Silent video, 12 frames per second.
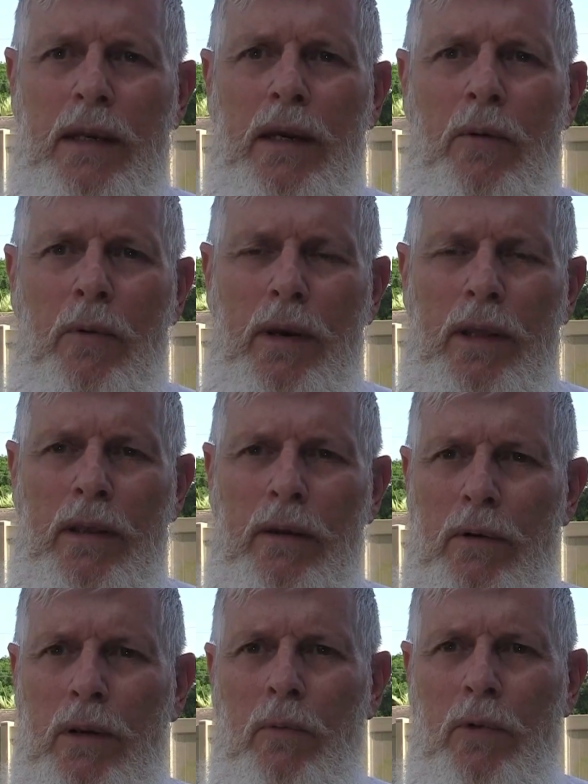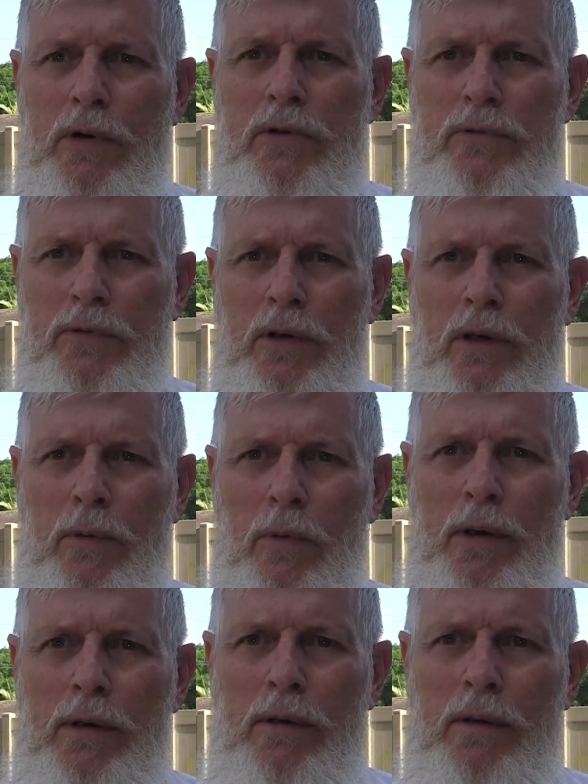anyway, it works really
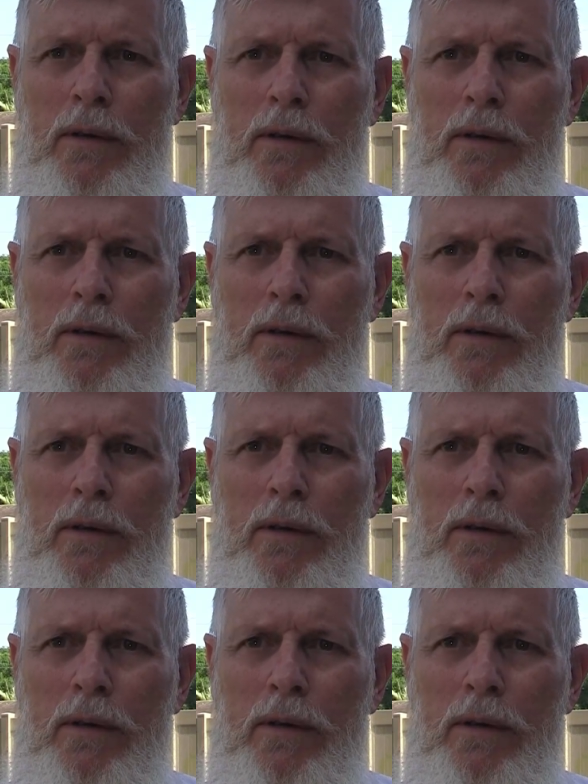well.